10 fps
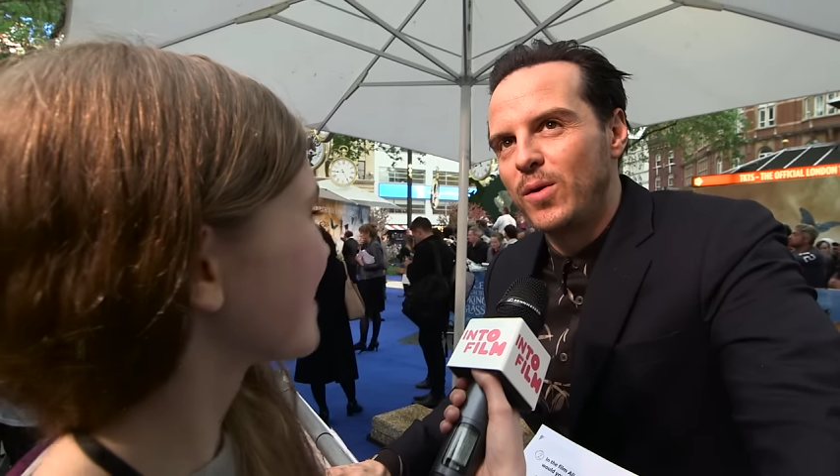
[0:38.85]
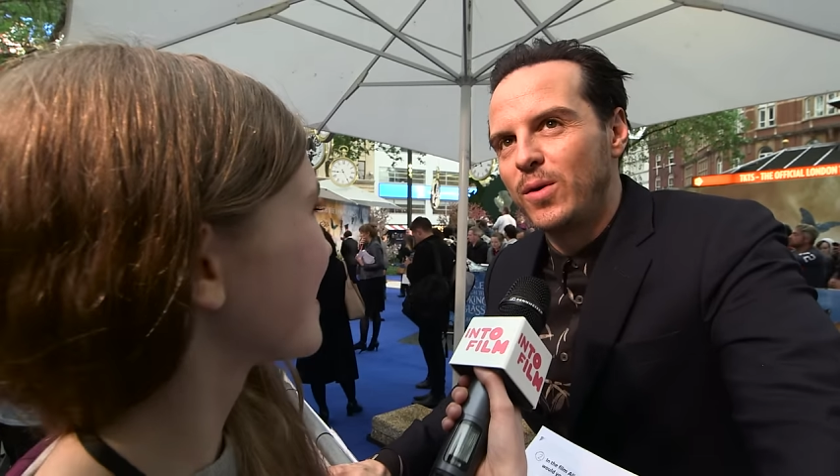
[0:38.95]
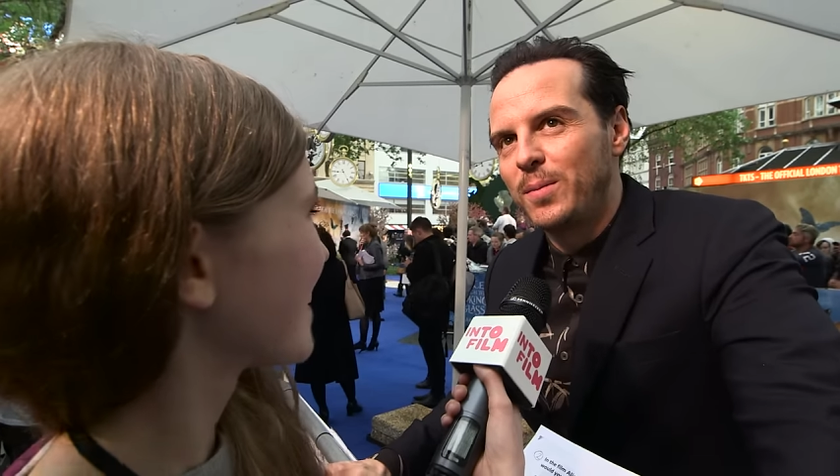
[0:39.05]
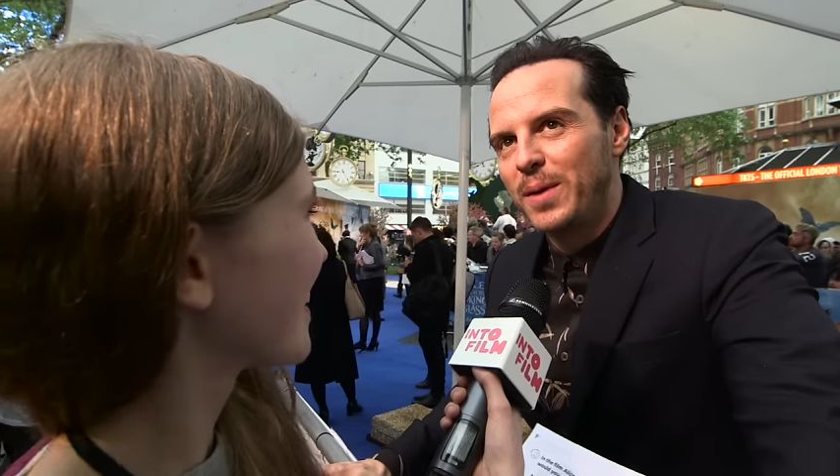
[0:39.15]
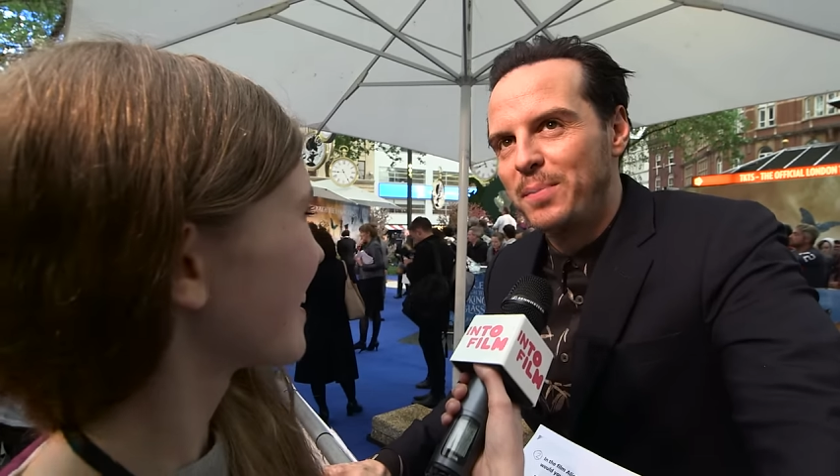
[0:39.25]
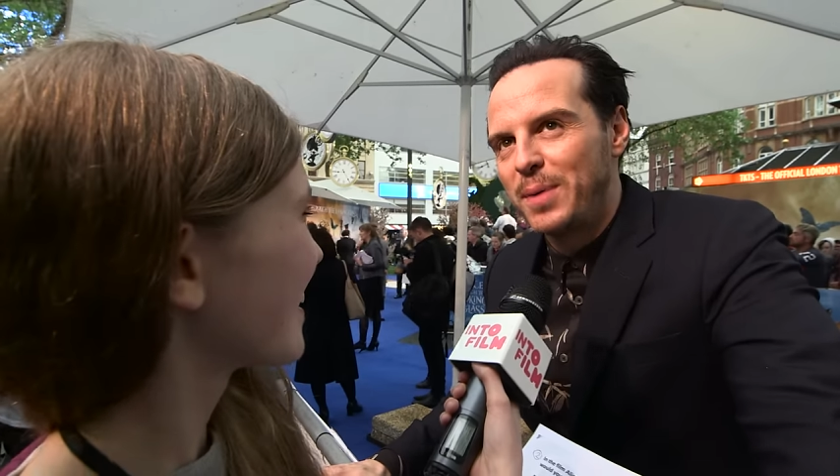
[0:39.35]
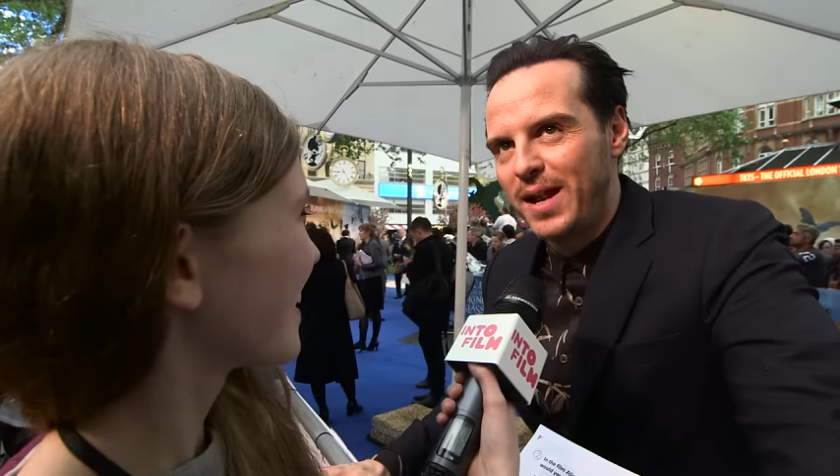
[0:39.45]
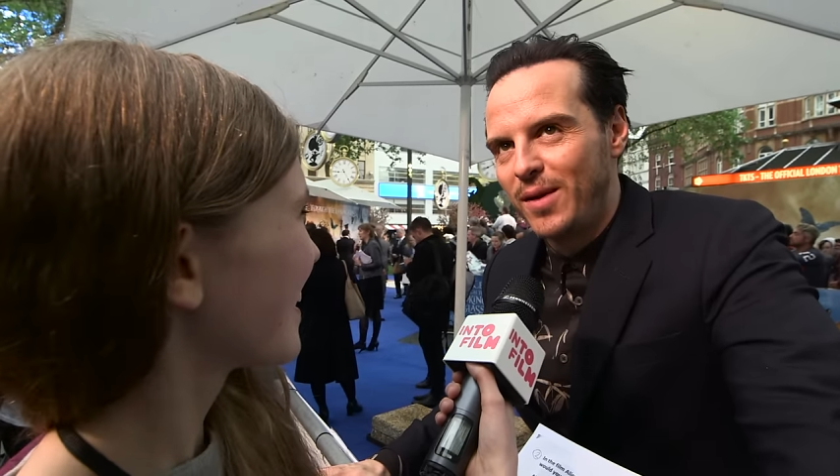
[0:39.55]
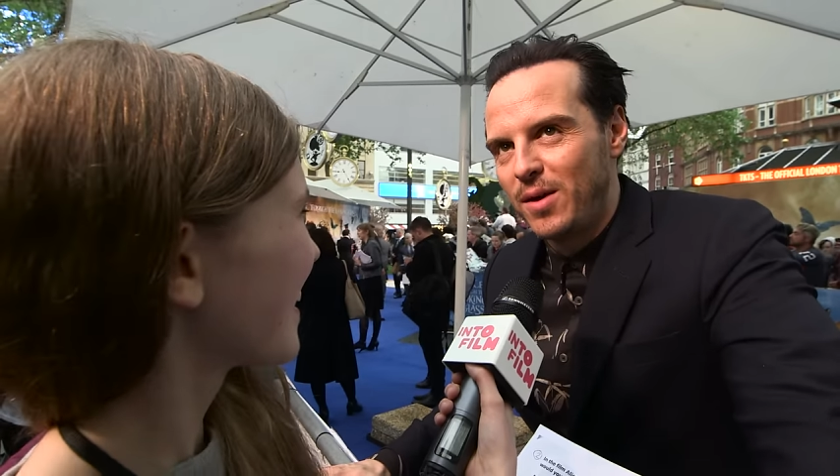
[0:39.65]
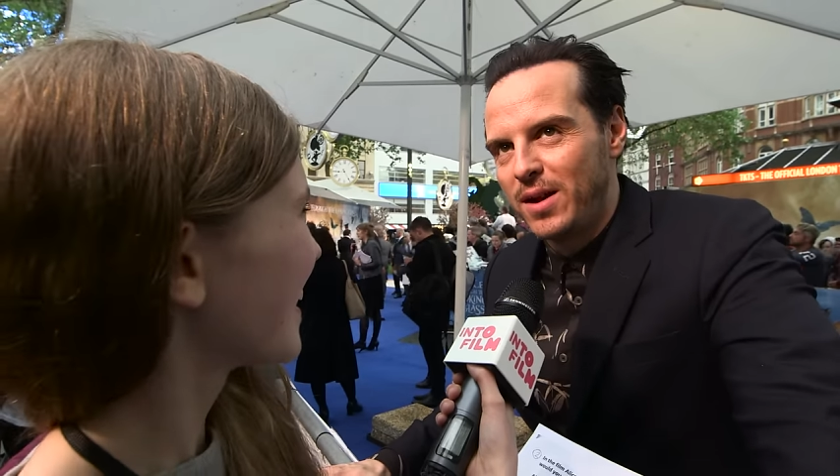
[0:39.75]
with a big
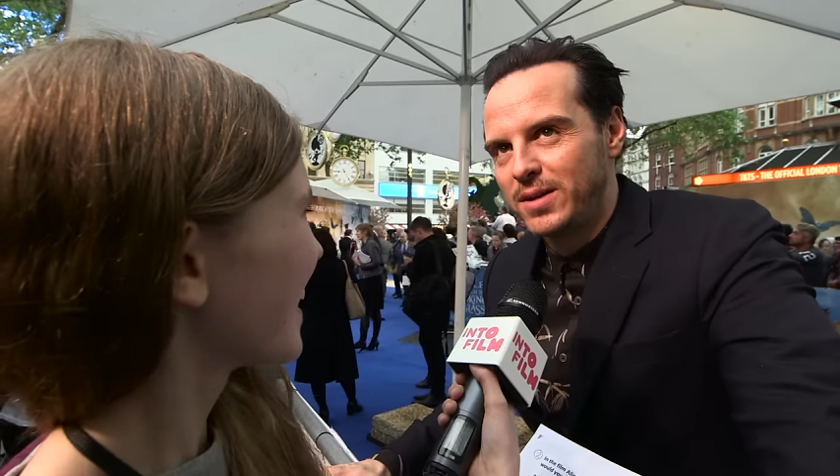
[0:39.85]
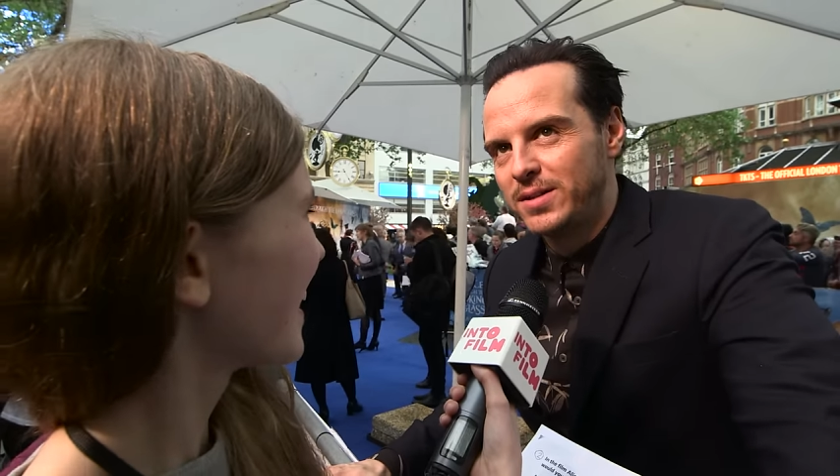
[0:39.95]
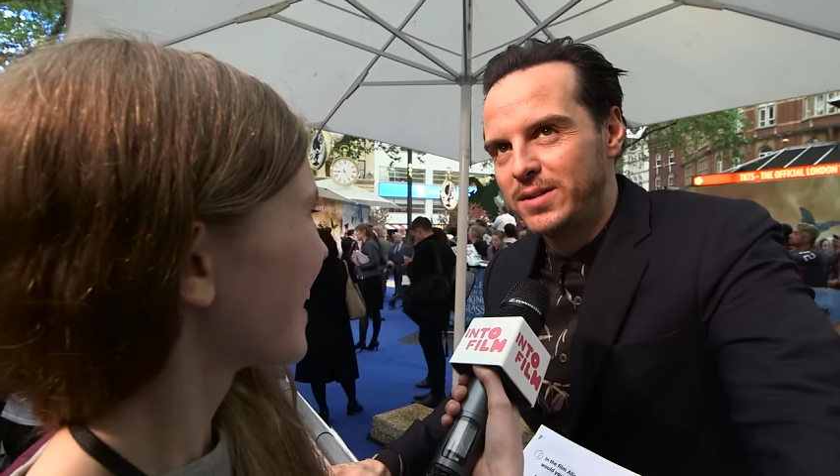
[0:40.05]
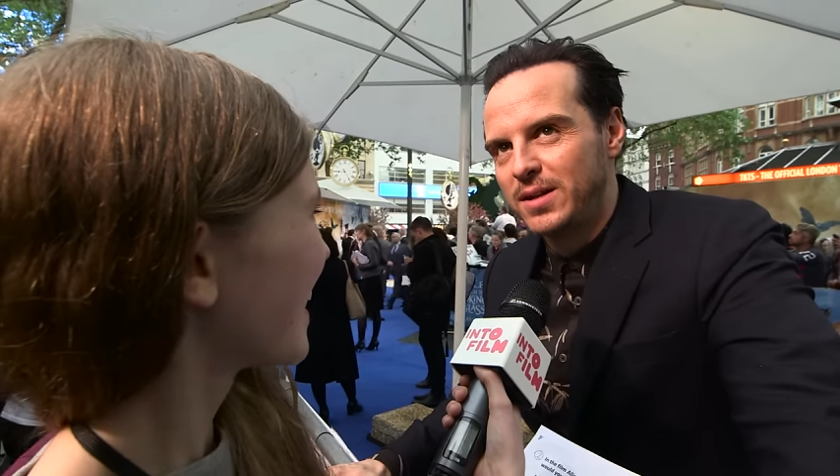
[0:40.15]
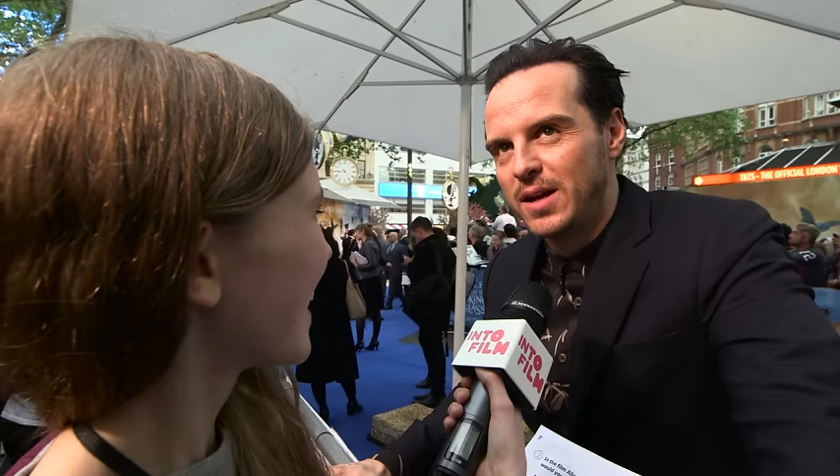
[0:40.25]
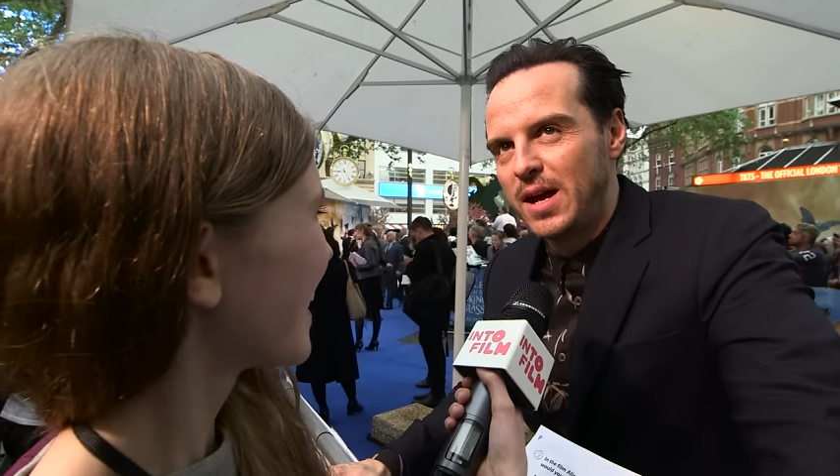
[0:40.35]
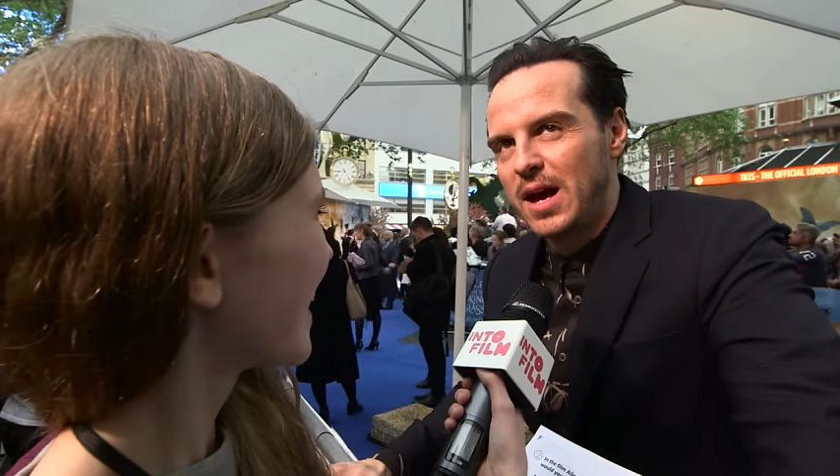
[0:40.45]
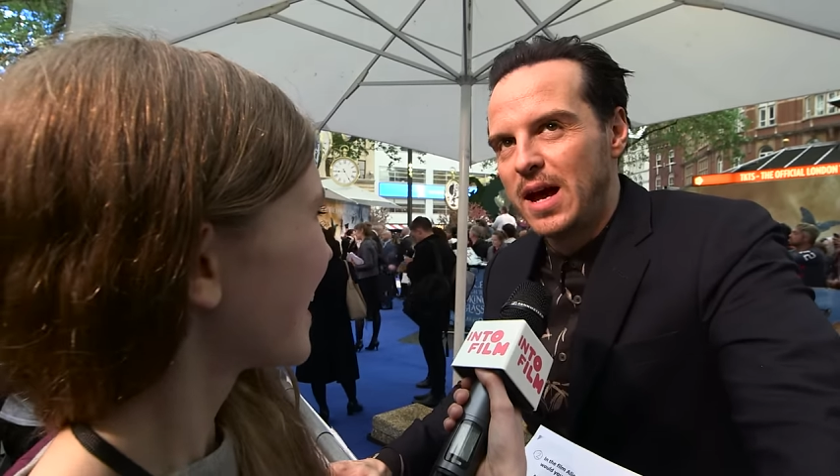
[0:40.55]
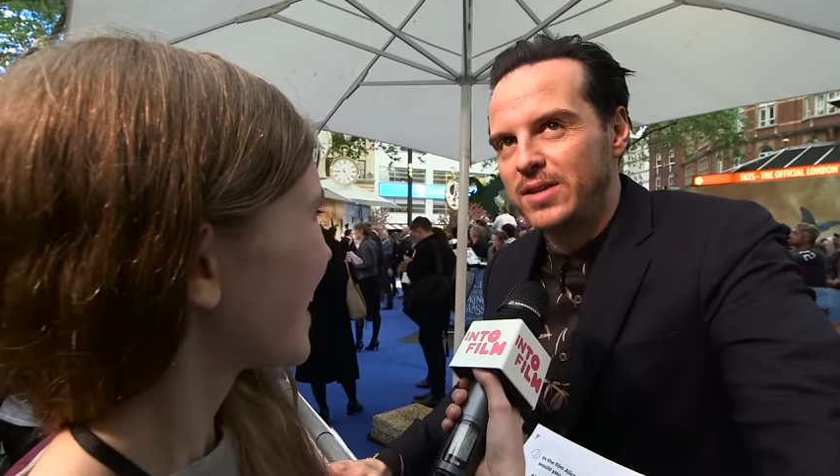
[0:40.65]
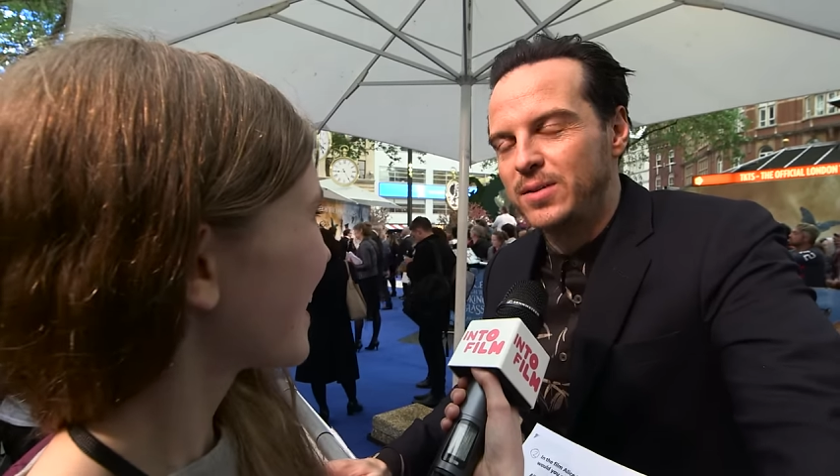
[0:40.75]
pillow on it
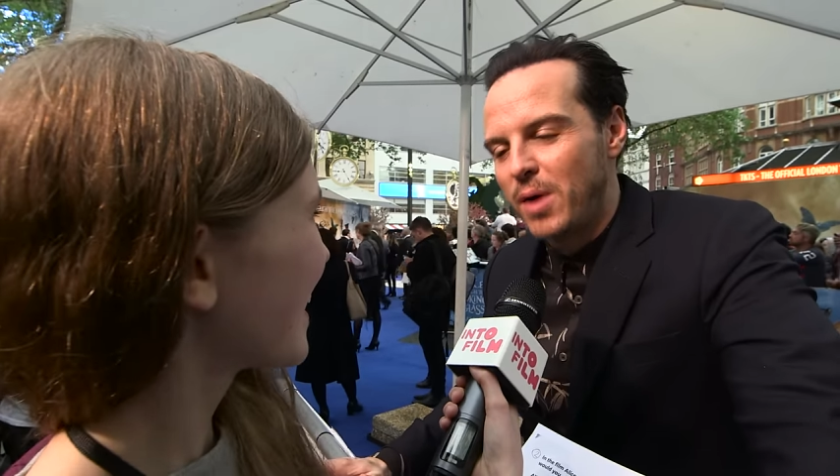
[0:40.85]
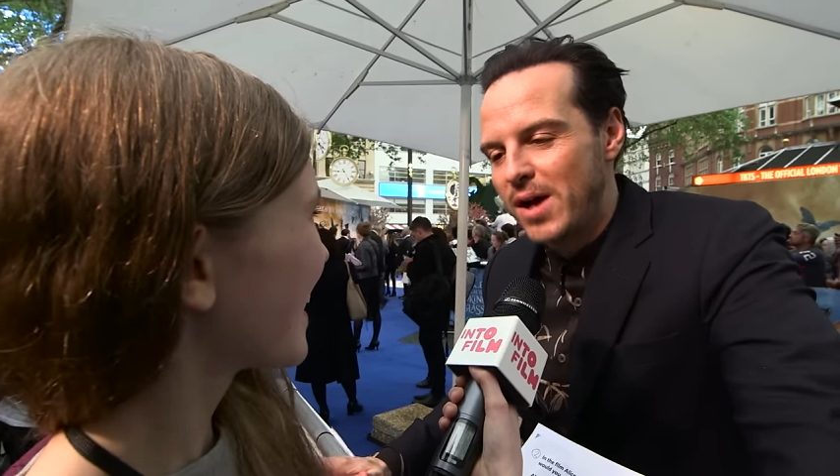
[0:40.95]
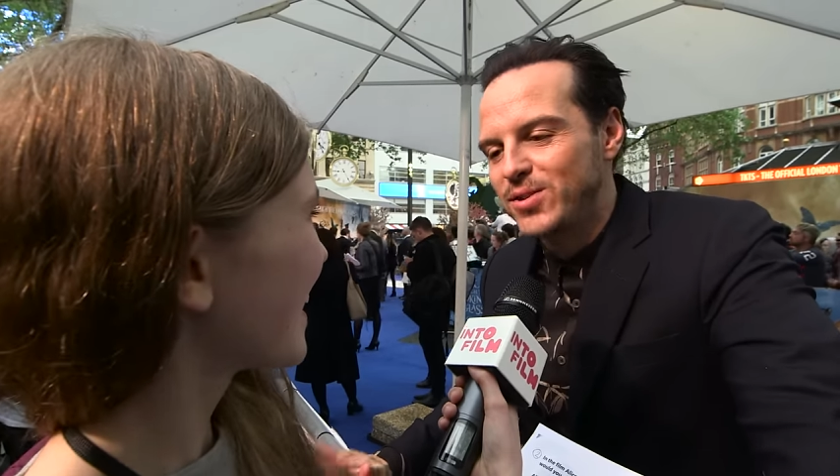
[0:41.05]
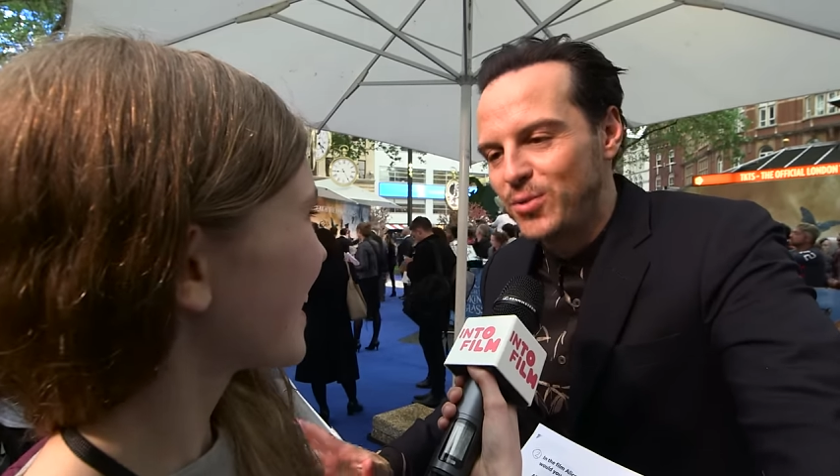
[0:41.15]
and some ice